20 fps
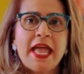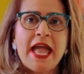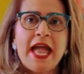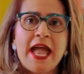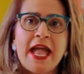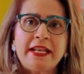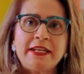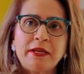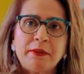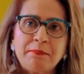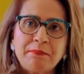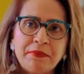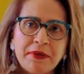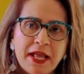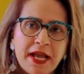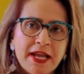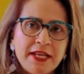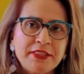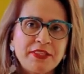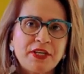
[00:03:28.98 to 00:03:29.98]
and
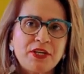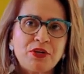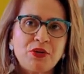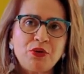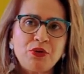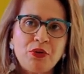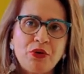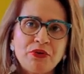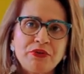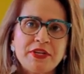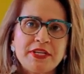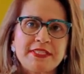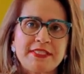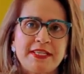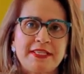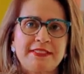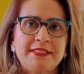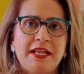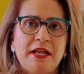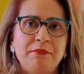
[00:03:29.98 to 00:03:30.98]
apply the glorious
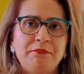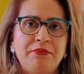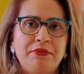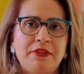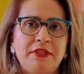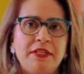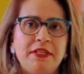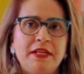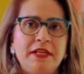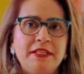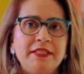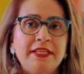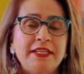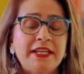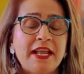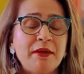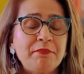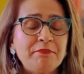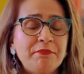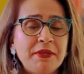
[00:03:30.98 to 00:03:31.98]
example that
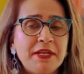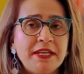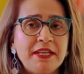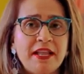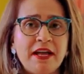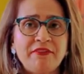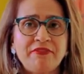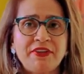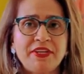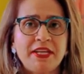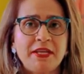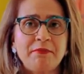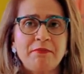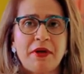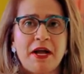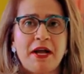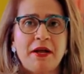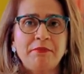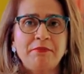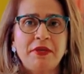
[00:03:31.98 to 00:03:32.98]
our beloved
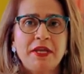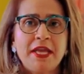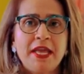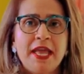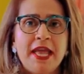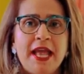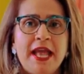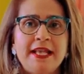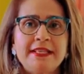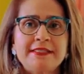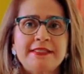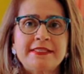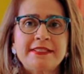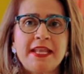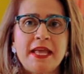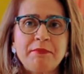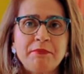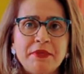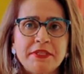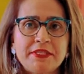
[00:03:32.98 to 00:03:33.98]
Imam has
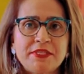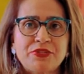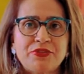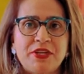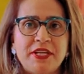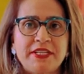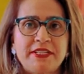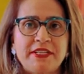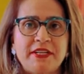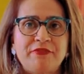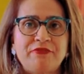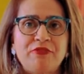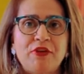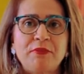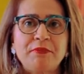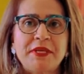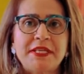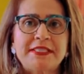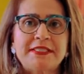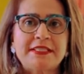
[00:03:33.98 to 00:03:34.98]
demonstrated
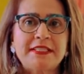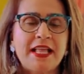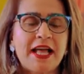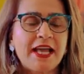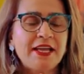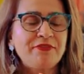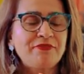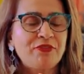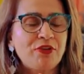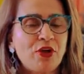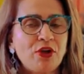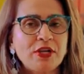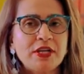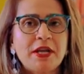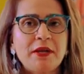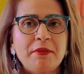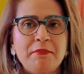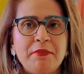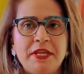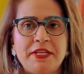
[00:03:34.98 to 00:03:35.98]
from his lifelong
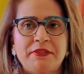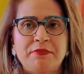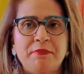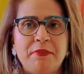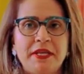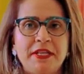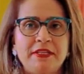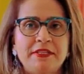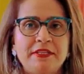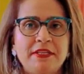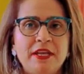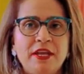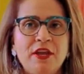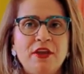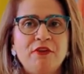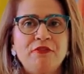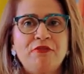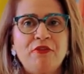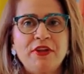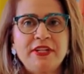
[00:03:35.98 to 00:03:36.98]
commitment
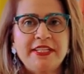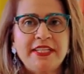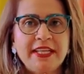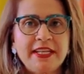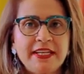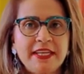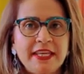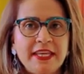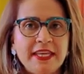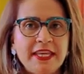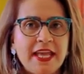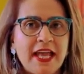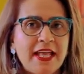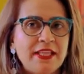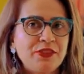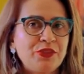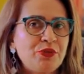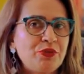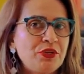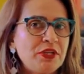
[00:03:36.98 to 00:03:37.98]
for dini
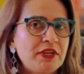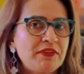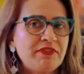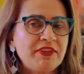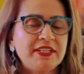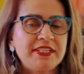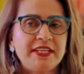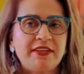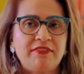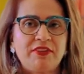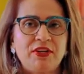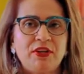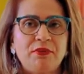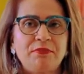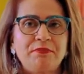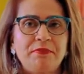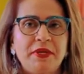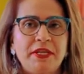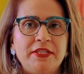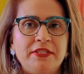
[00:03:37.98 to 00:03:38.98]
and dunyavi
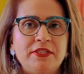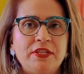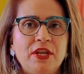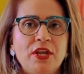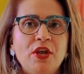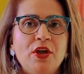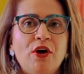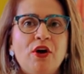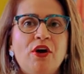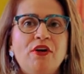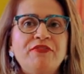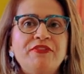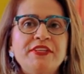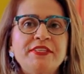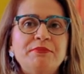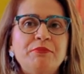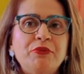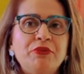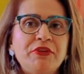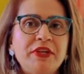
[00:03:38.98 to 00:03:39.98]
development of
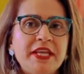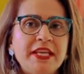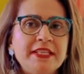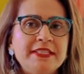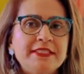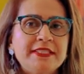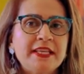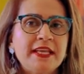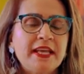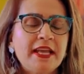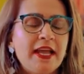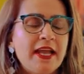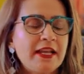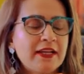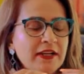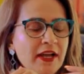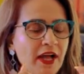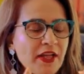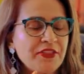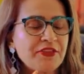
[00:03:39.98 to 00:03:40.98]
his murids and
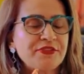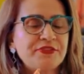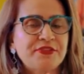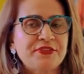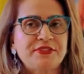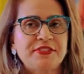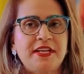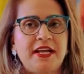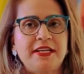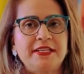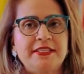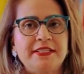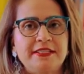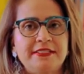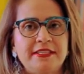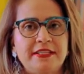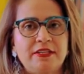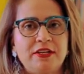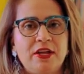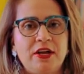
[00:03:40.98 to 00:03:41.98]
other societies
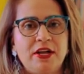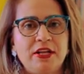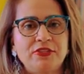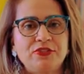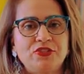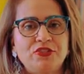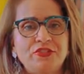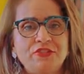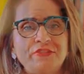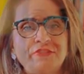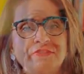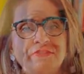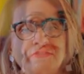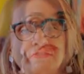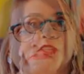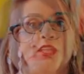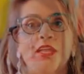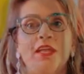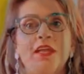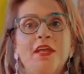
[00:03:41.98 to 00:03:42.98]
at large.
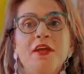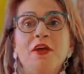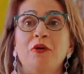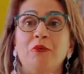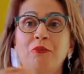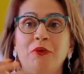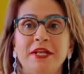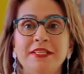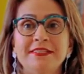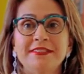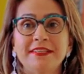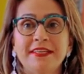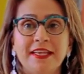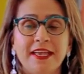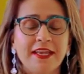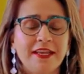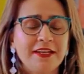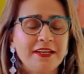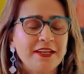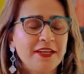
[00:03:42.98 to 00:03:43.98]
Yeah. Once
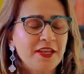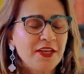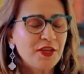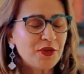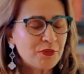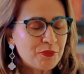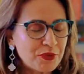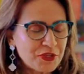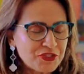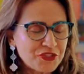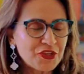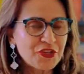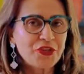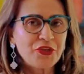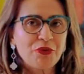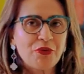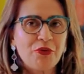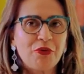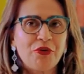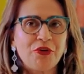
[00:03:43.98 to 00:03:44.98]
again, wishing
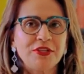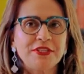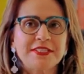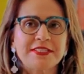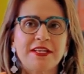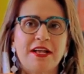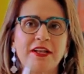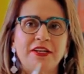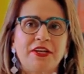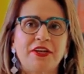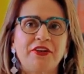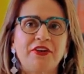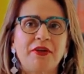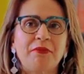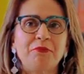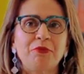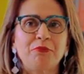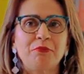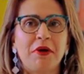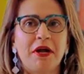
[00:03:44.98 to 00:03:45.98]
you all Salgirah
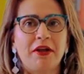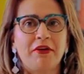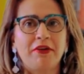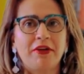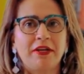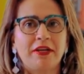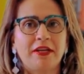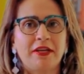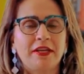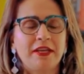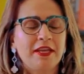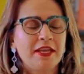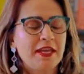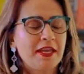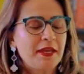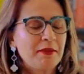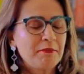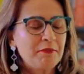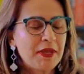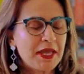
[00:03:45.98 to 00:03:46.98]
Mubarak.
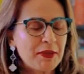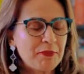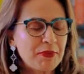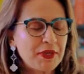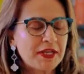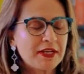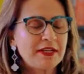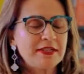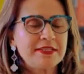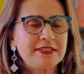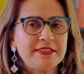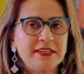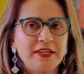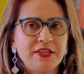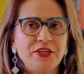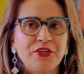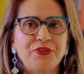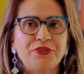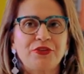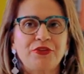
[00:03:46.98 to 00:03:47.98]
May we
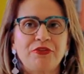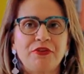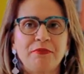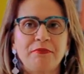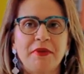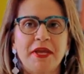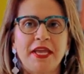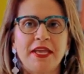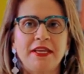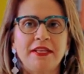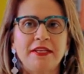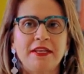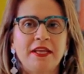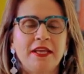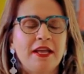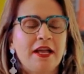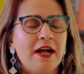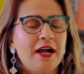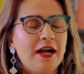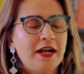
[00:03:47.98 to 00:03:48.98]
continue to remain
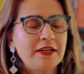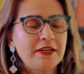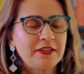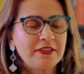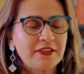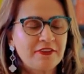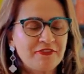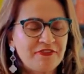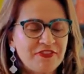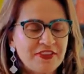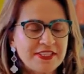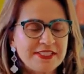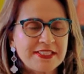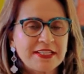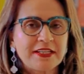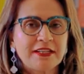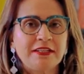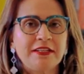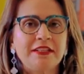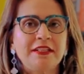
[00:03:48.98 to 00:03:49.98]
under the
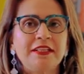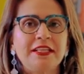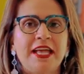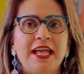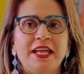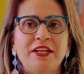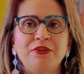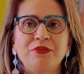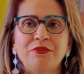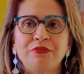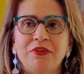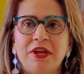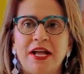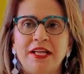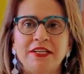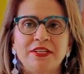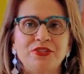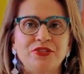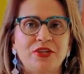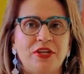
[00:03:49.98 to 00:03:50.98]
physical and
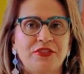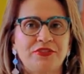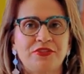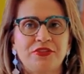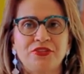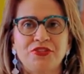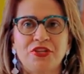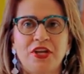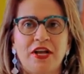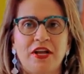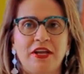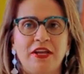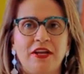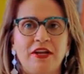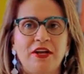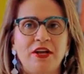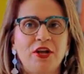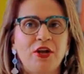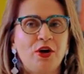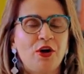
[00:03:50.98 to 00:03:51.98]
Nurani Chhatra
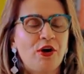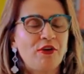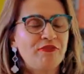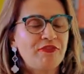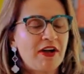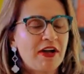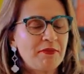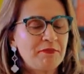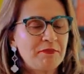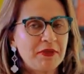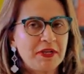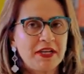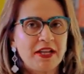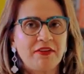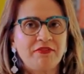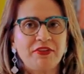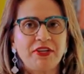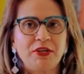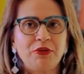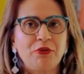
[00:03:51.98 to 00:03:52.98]
Chaya of our
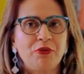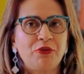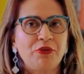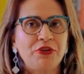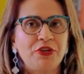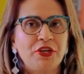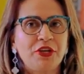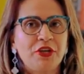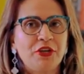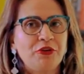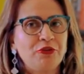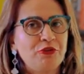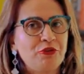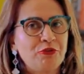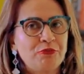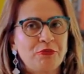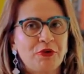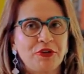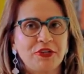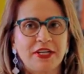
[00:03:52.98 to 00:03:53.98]
beloved Lord Nur
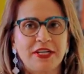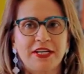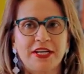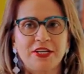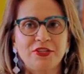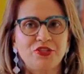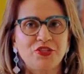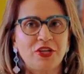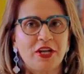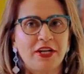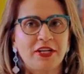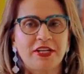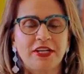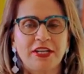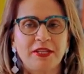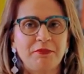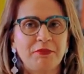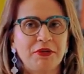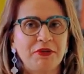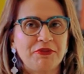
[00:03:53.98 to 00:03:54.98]
Maulana Shah
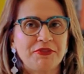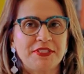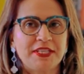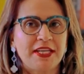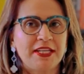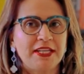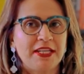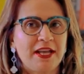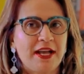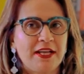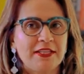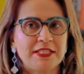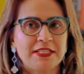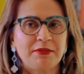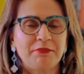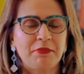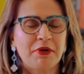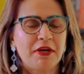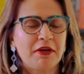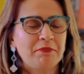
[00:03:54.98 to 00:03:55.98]
Karim al-Husseini Hazrat
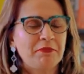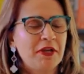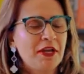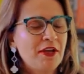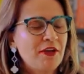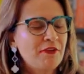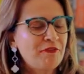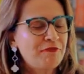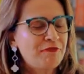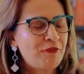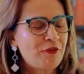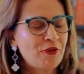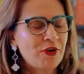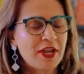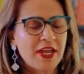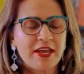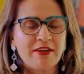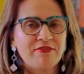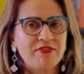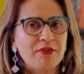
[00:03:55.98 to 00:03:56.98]
Imam
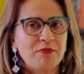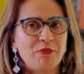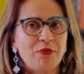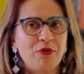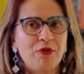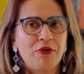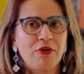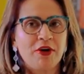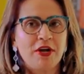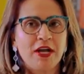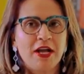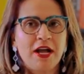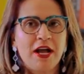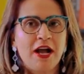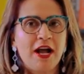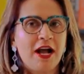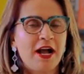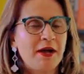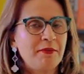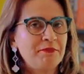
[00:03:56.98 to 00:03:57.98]
forevermore.
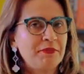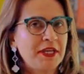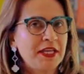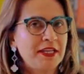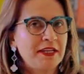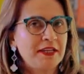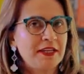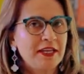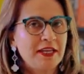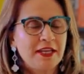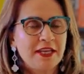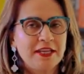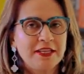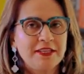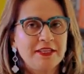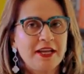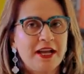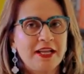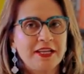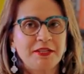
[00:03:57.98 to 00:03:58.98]
Amin.
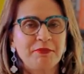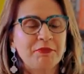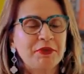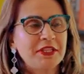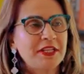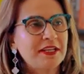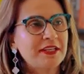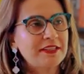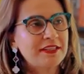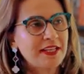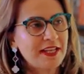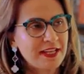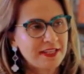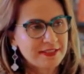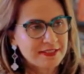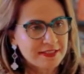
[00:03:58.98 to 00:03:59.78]
Yali Madad and